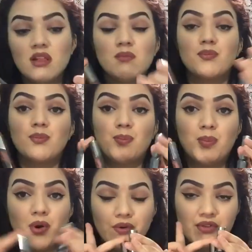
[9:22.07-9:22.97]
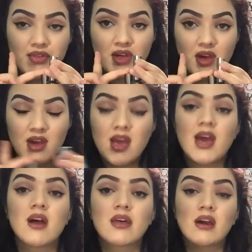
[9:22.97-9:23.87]
them both
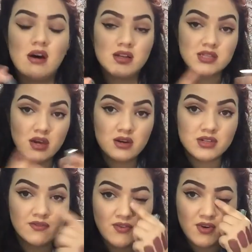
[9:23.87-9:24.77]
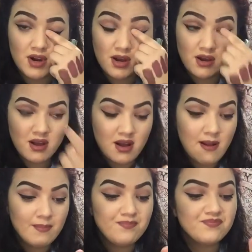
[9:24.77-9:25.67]
at like Ulta or Sephora.
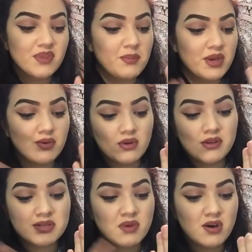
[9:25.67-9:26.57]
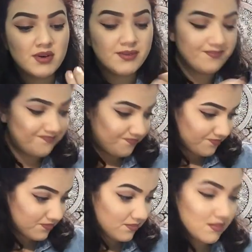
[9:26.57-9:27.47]
The big one or the small one.
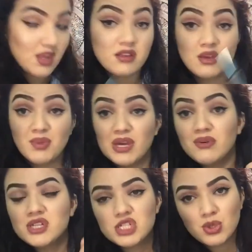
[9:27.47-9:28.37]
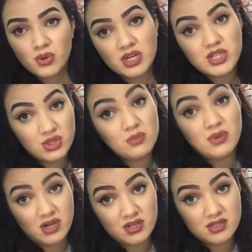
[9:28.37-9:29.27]
The big one's
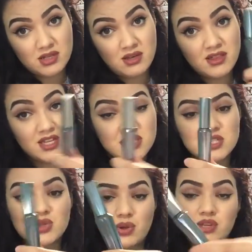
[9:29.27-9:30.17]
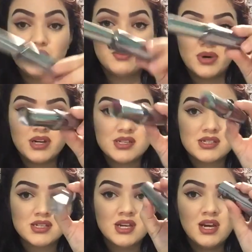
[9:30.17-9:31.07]
$22. This is
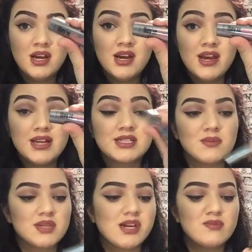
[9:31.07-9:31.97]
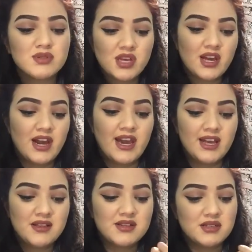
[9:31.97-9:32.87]
$22. And sometimes, like, I
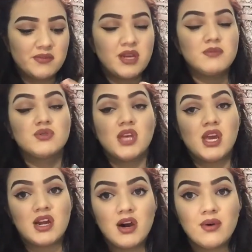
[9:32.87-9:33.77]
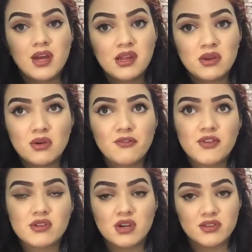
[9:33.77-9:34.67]
hate that sometimes you take it out and you don't
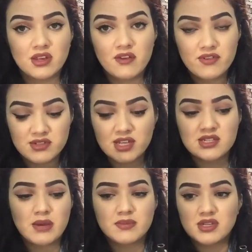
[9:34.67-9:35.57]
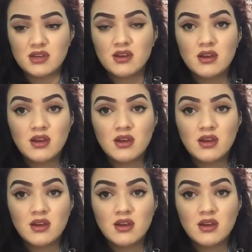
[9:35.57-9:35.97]
feel nothing. It feels like it's empty.